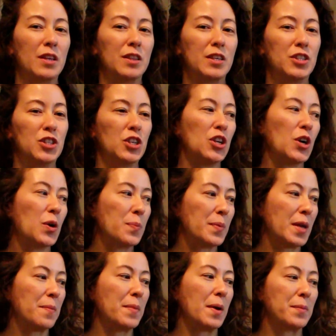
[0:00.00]
the
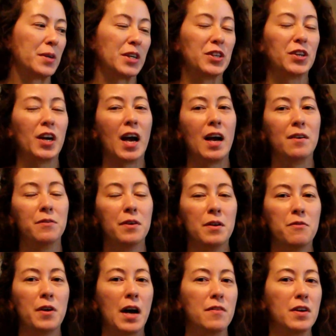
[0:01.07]
Janome Memory Craft
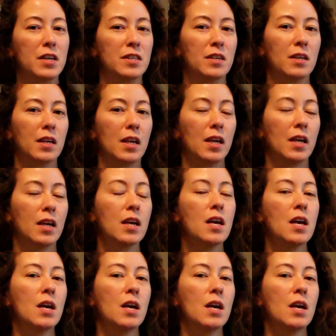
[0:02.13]
500E.